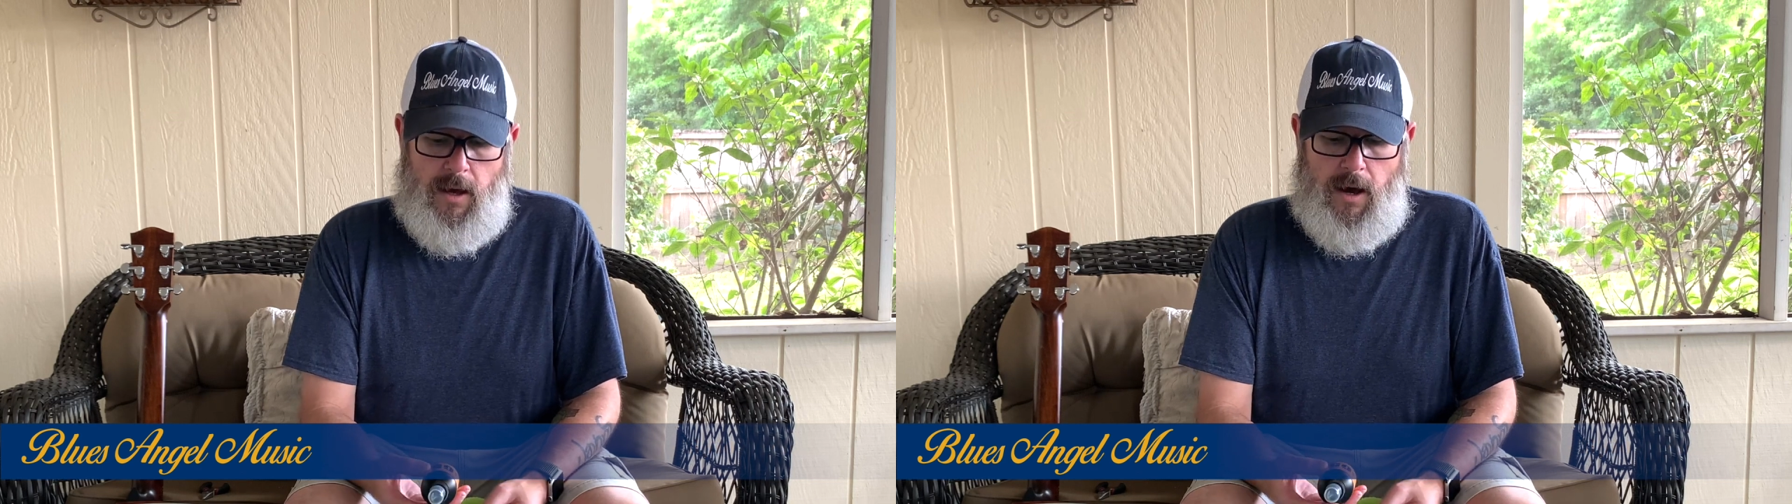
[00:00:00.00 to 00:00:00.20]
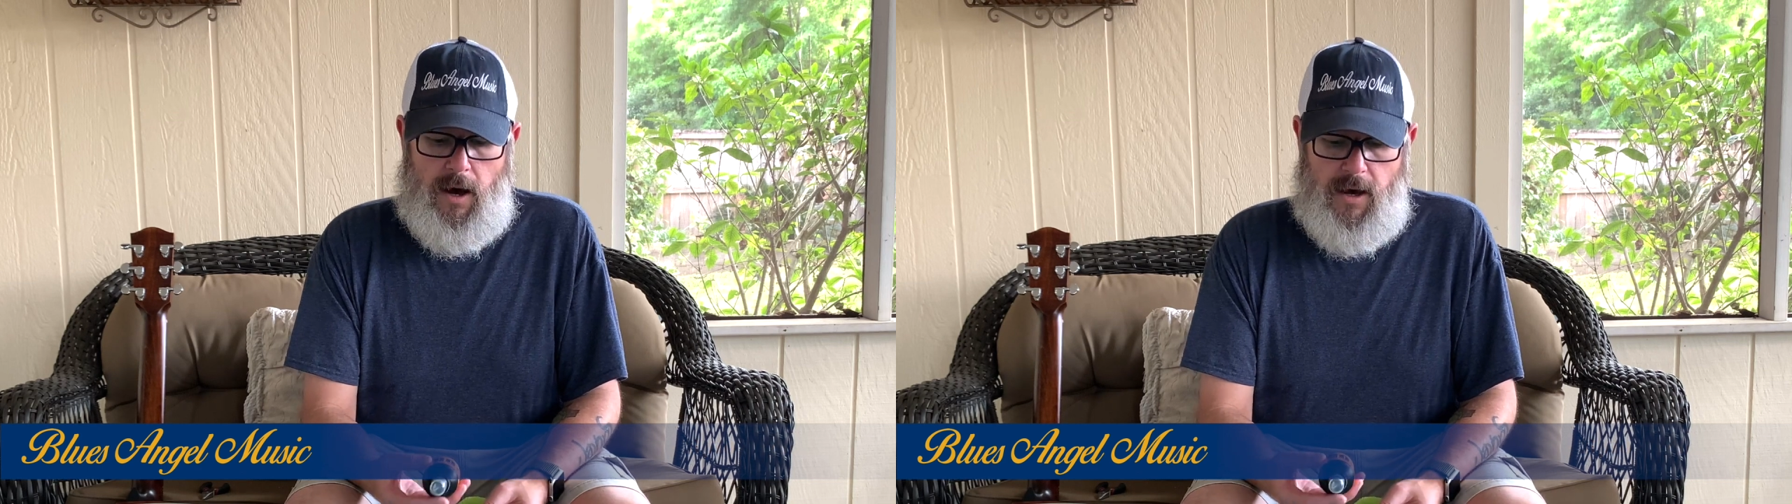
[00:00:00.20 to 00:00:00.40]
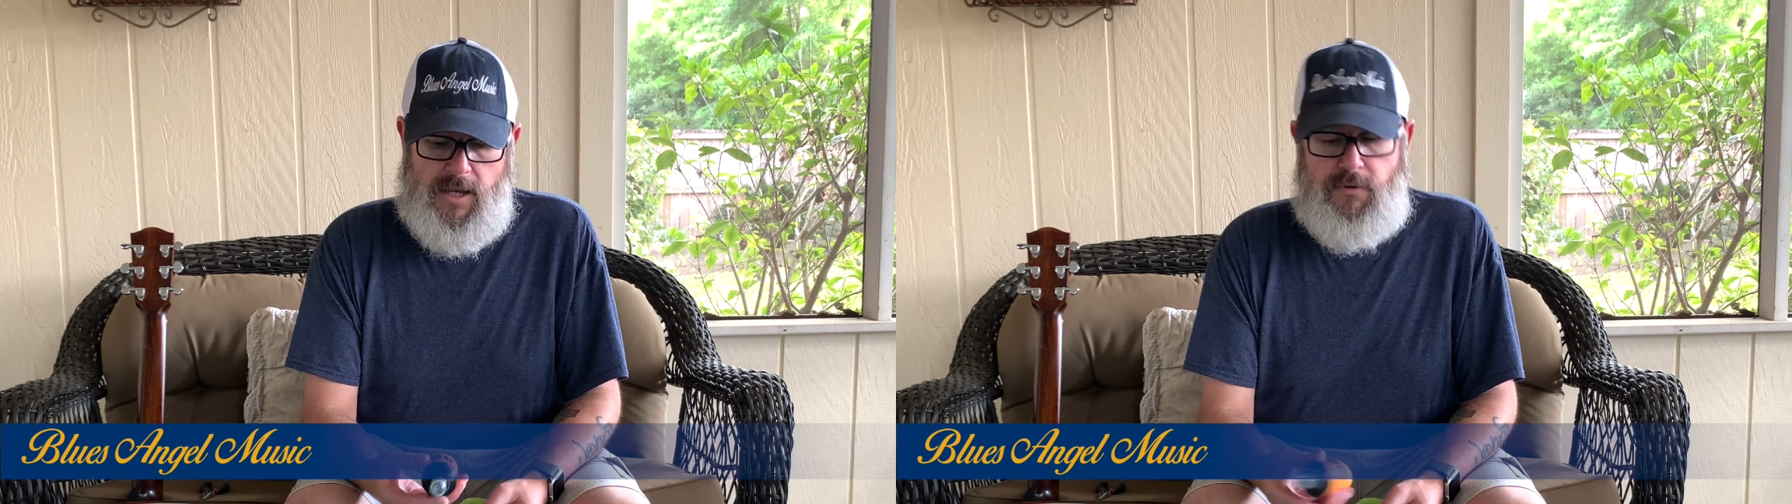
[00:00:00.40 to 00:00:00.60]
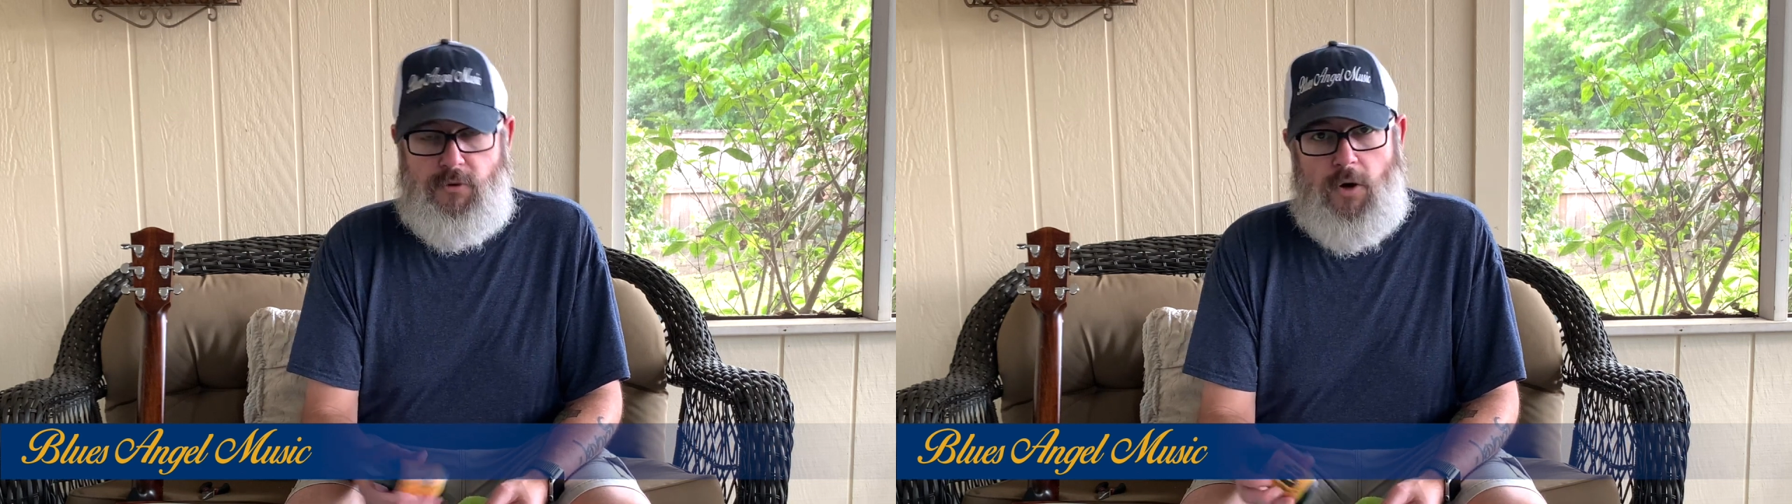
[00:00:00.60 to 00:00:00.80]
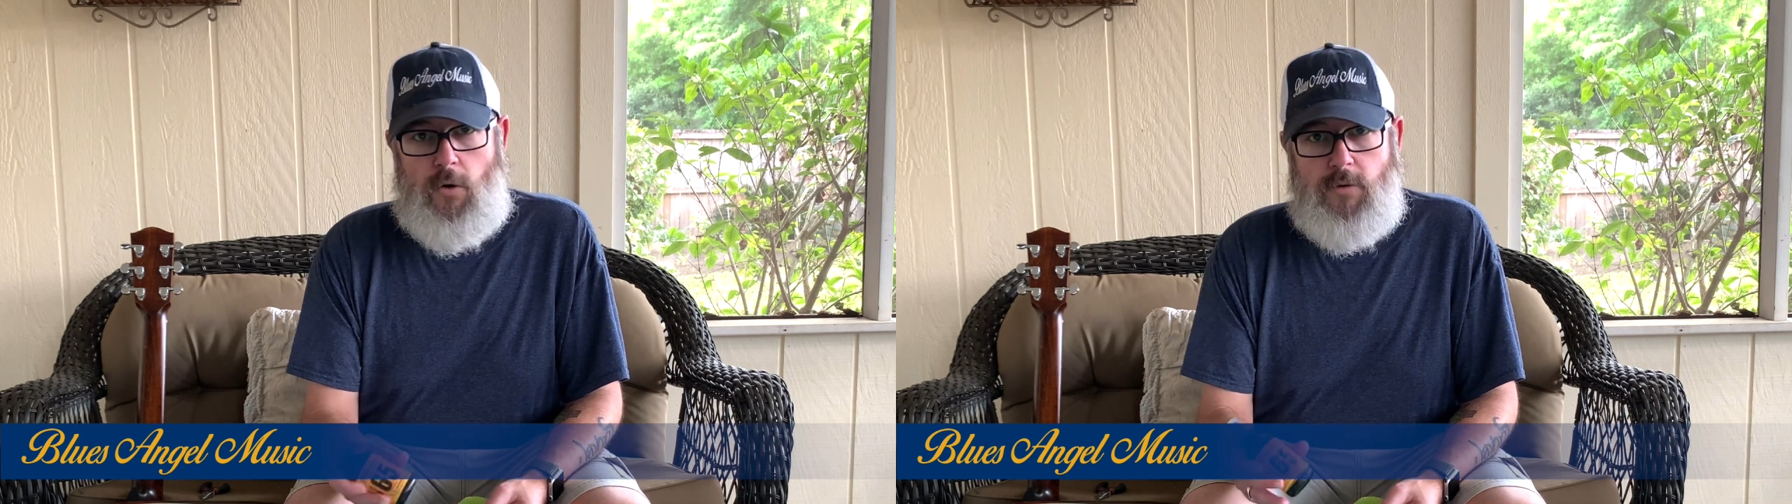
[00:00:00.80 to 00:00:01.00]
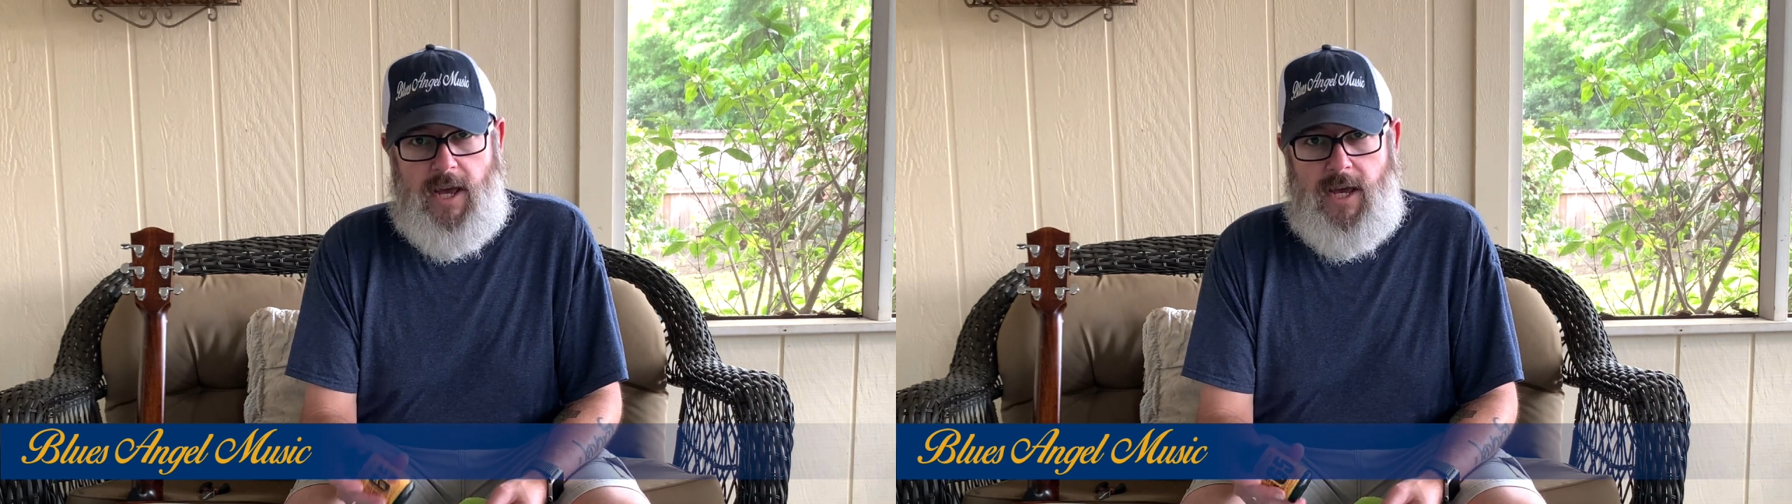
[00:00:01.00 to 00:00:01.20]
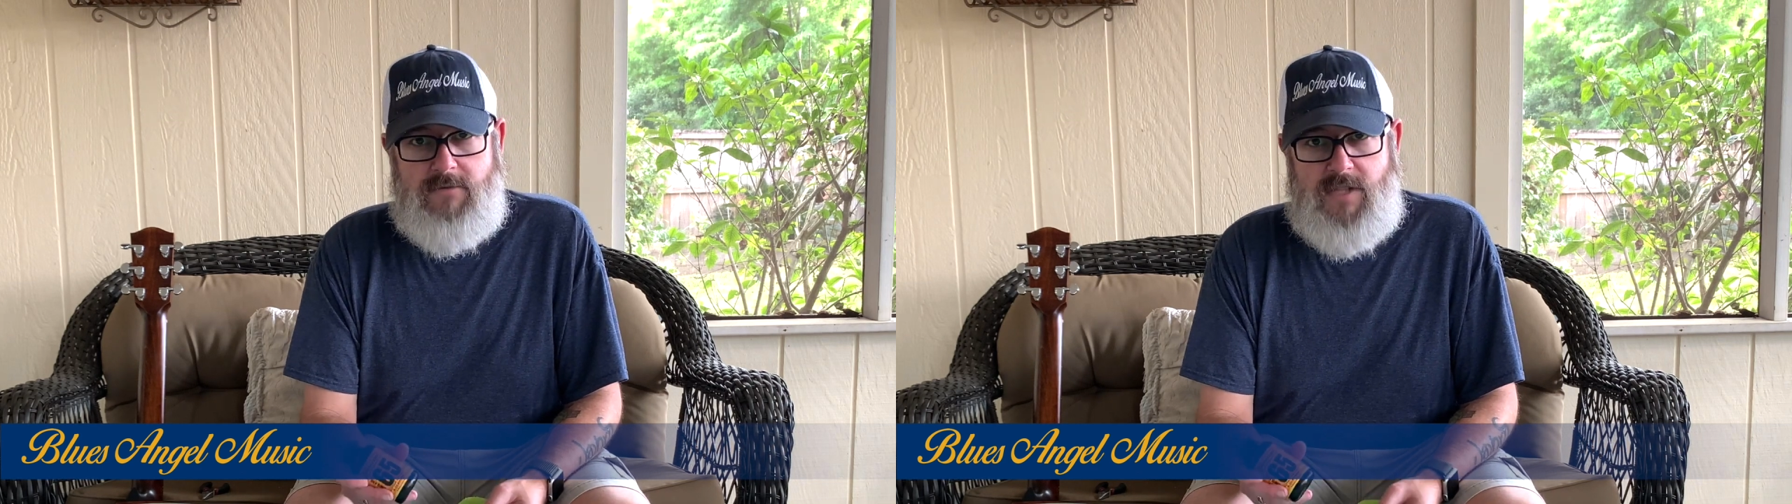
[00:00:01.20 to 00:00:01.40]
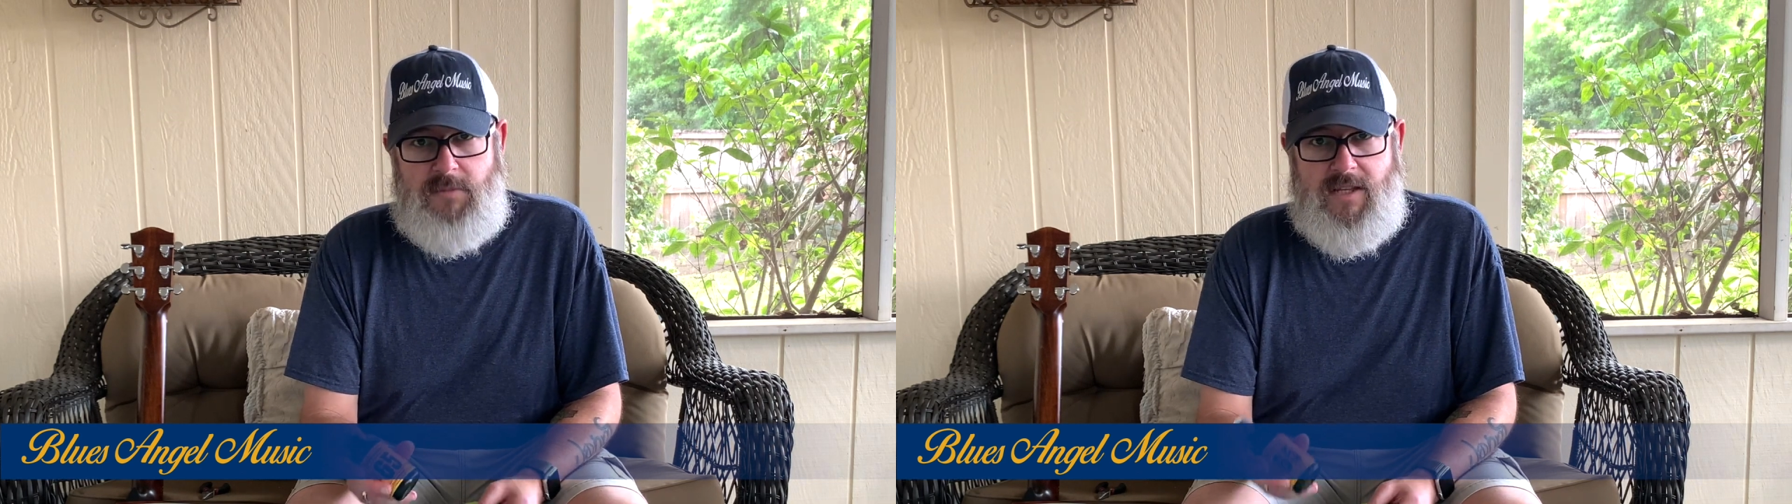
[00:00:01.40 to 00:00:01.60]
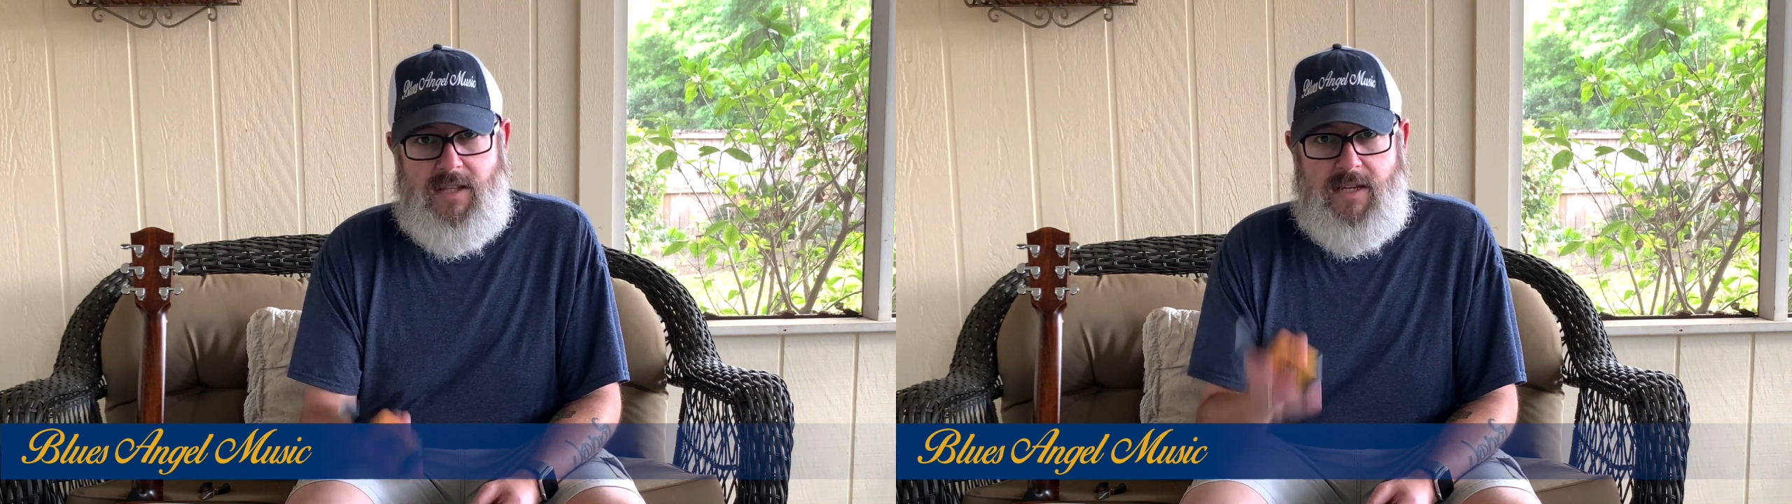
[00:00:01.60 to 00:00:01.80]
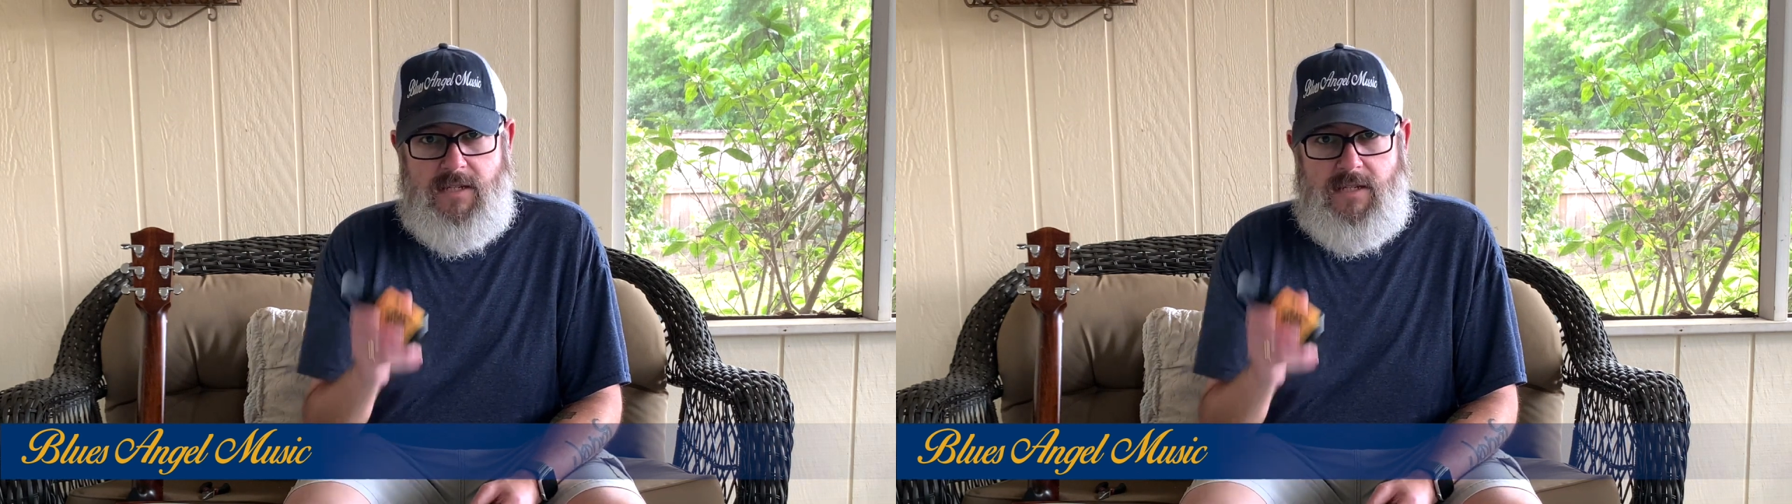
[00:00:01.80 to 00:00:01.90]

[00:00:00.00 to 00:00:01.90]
If you don't have something like